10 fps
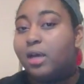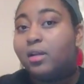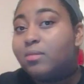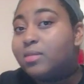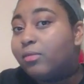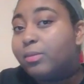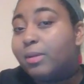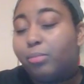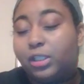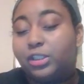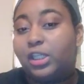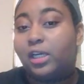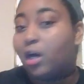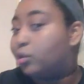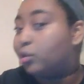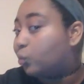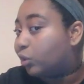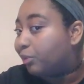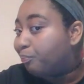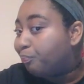now that I'm done with my bronzer and
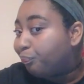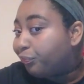contour,